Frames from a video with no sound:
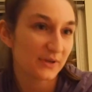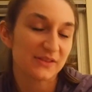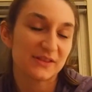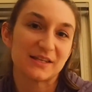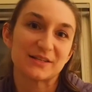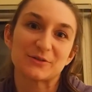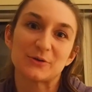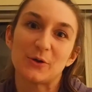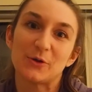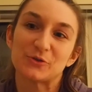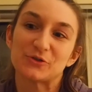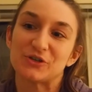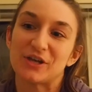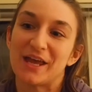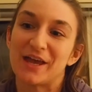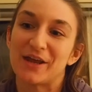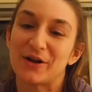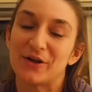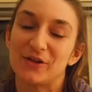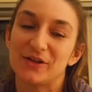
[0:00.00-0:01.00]
but this whole
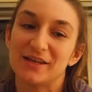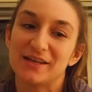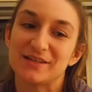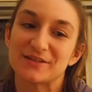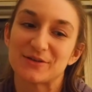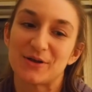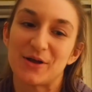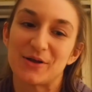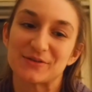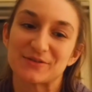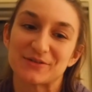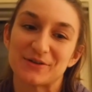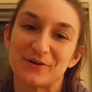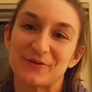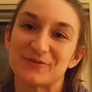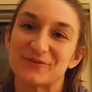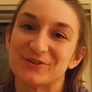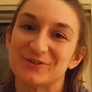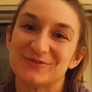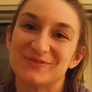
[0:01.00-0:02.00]
channel is
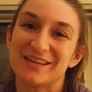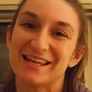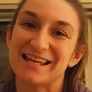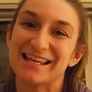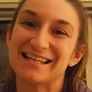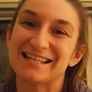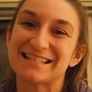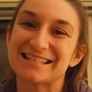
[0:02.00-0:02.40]
also for me.